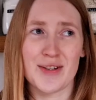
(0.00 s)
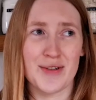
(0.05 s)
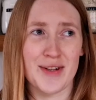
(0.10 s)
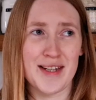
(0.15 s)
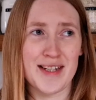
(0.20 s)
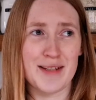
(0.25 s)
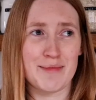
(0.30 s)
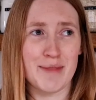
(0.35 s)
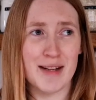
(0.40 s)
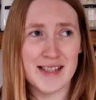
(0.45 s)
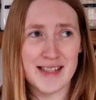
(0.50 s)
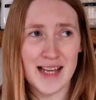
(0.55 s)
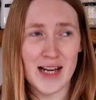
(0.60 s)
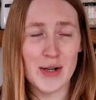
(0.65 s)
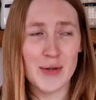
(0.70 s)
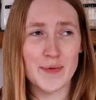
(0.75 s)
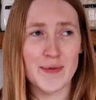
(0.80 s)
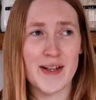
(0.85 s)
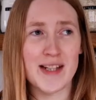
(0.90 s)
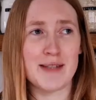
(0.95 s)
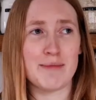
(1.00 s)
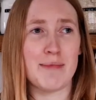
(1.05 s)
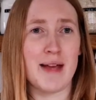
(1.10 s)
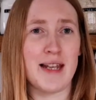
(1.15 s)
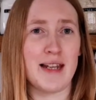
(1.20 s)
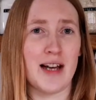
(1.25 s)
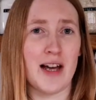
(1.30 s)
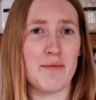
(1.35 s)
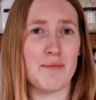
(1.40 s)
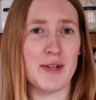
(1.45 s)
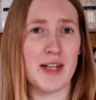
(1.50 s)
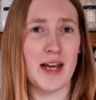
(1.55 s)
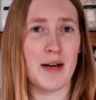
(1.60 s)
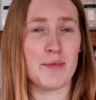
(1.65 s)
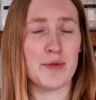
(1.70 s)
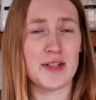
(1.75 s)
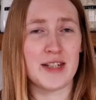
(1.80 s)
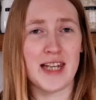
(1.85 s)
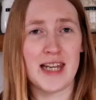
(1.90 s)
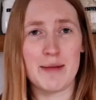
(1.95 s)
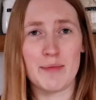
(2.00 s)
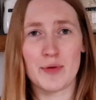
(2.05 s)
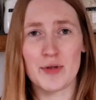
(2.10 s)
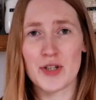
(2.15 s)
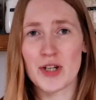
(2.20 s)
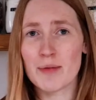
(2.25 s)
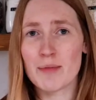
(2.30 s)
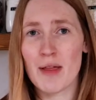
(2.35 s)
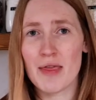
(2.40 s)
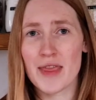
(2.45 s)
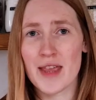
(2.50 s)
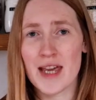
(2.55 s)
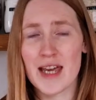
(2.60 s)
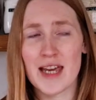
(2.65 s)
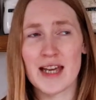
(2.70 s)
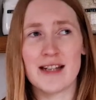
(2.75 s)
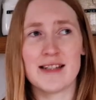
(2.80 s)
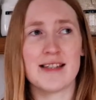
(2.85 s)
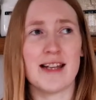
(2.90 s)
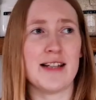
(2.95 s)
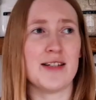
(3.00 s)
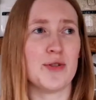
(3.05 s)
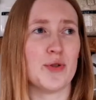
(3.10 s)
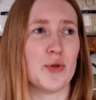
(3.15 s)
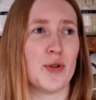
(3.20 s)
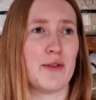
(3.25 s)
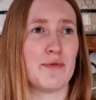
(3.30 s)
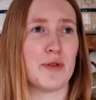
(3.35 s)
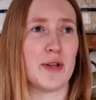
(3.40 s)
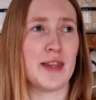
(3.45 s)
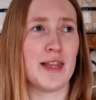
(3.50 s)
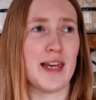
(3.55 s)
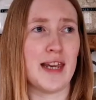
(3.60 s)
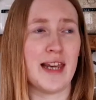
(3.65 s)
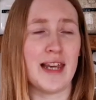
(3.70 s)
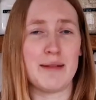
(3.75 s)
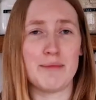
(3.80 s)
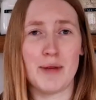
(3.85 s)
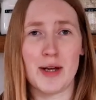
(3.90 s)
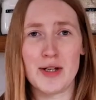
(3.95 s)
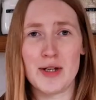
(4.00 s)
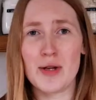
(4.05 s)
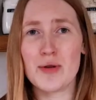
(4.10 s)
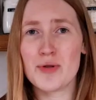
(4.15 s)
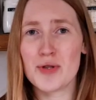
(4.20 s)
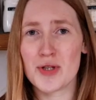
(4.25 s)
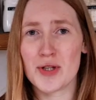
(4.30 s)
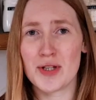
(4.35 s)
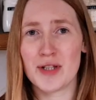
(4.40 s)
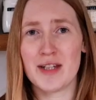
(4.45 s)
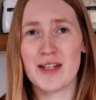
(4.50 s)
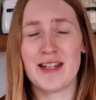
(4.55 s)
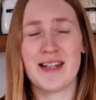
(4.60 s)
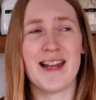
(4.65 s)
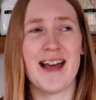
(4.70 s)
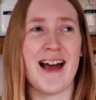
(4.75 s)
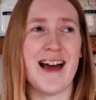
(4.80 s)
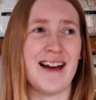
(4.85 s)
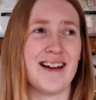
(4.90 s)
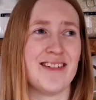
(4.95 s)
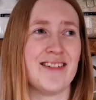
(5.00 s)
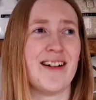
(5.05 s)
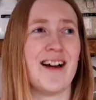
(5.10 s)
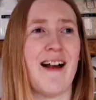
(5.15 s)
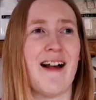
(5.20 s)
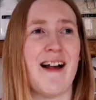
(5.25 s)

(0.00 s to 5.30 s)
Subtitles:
a creator myself, it's meant I've been able to keep on top of things. I store everything in my Notion now,